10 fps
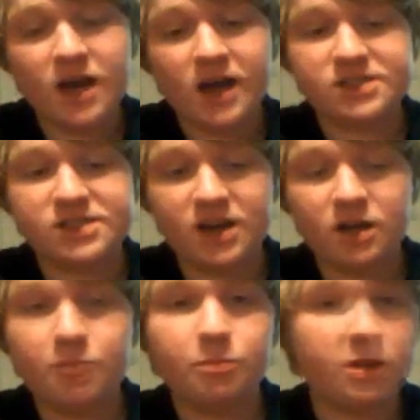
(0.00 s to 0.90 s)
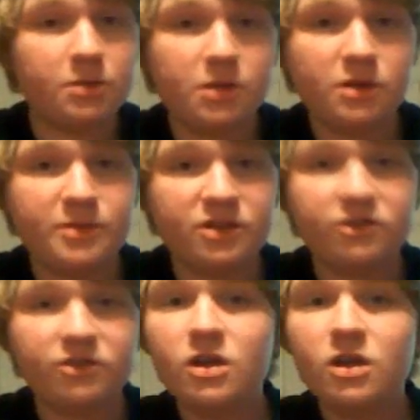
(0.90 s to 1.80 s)
how to set it up, put in
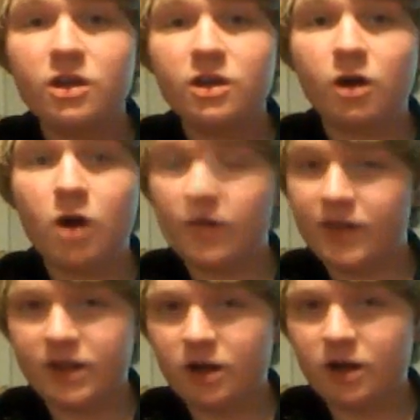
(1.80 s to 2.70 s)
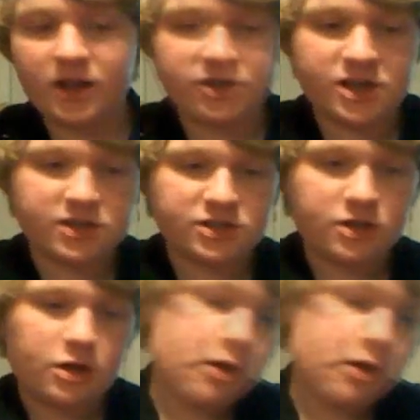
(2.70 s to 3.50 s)
BBs, all that jazz.